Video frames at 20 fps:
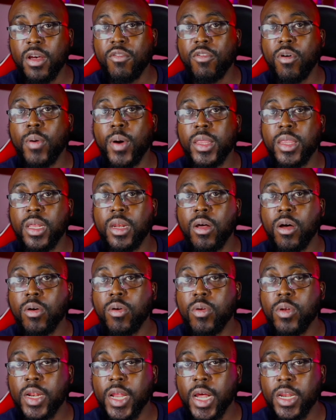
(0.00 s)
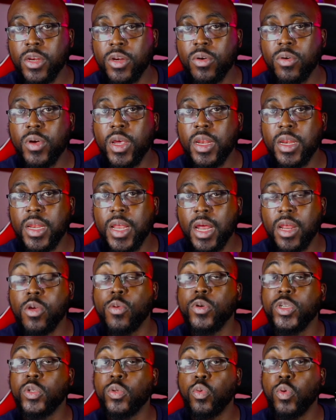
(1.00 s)
For what the law could not do, in that it
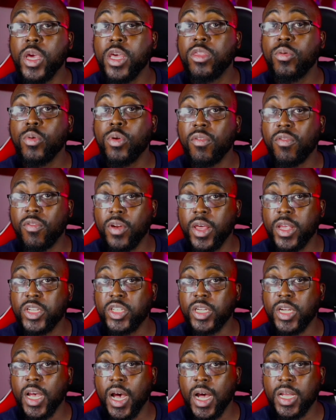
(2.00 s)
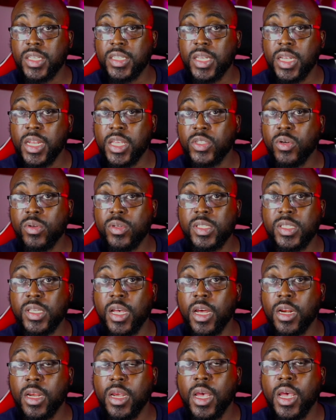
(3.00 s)
was weak through the flesh, God sent his own
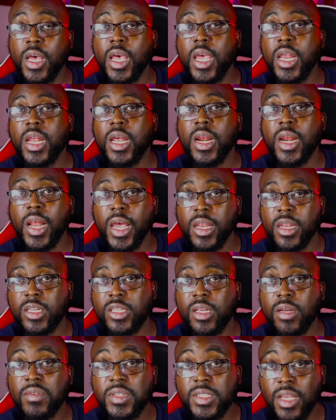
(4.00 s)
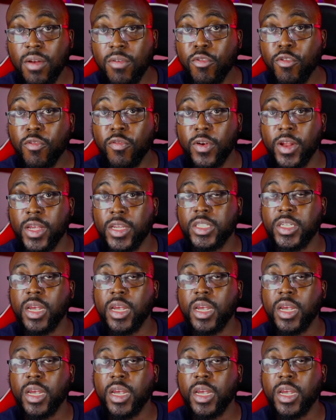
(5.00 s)
Son in the likeness of sinful flesh,